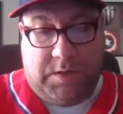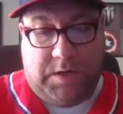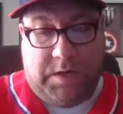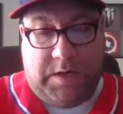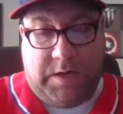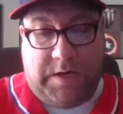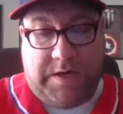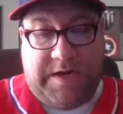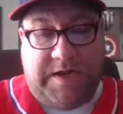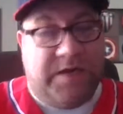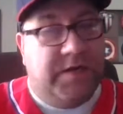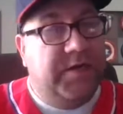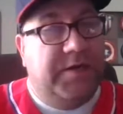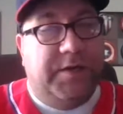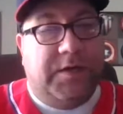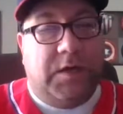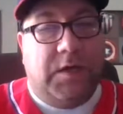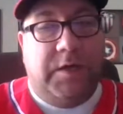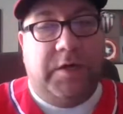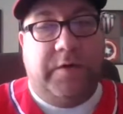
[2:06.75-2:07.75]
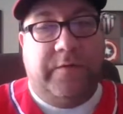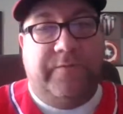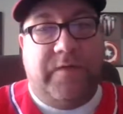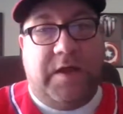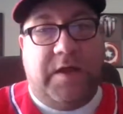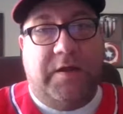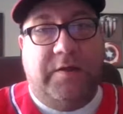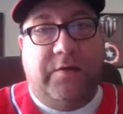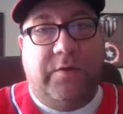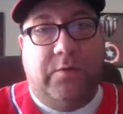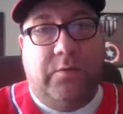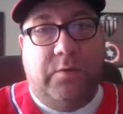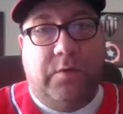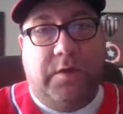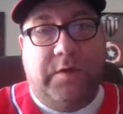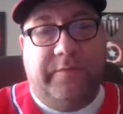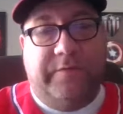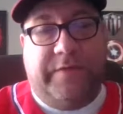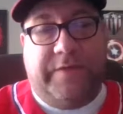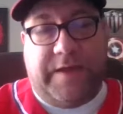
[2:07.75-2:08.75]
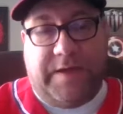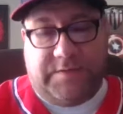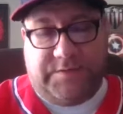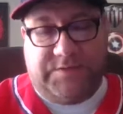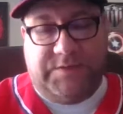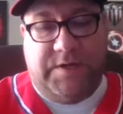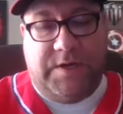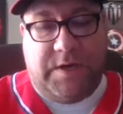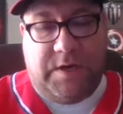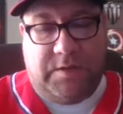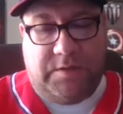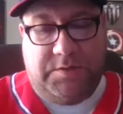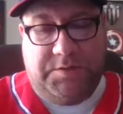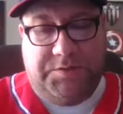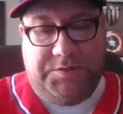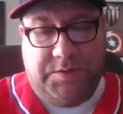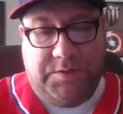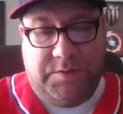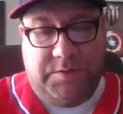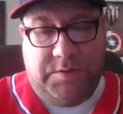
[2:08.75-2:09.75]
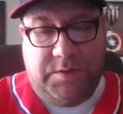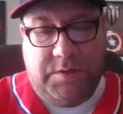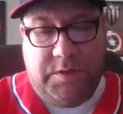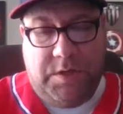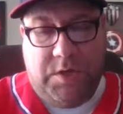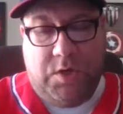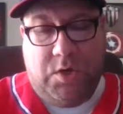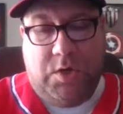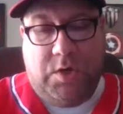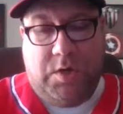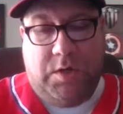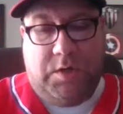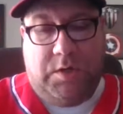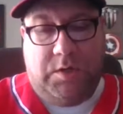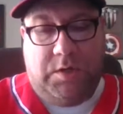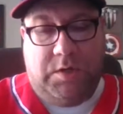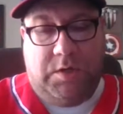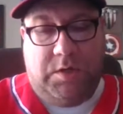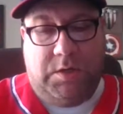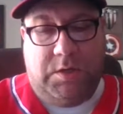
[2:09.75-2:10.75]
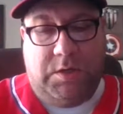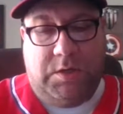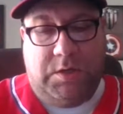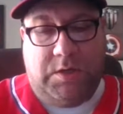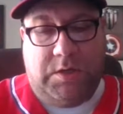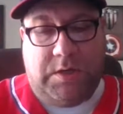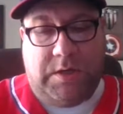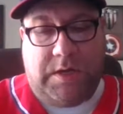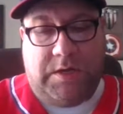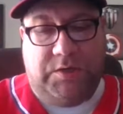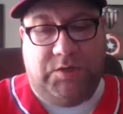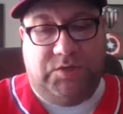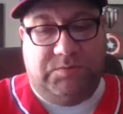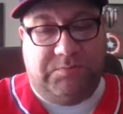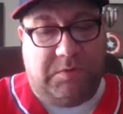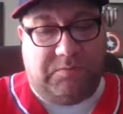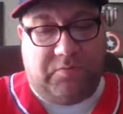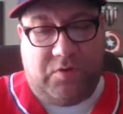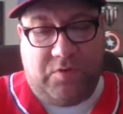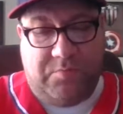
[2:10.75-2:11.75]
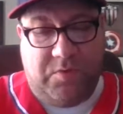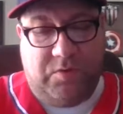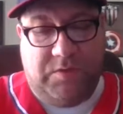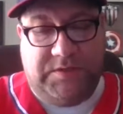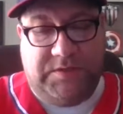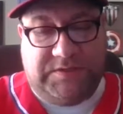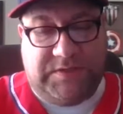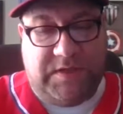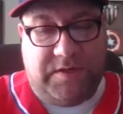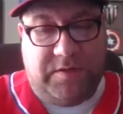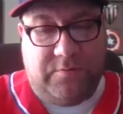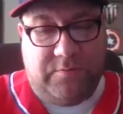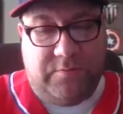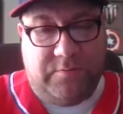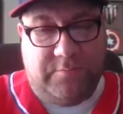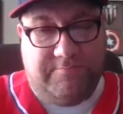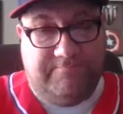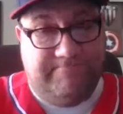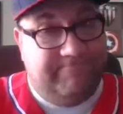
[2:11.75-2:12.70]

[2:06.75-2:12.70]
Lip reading: and I had a declared value of $1,000, and I used my promo discount.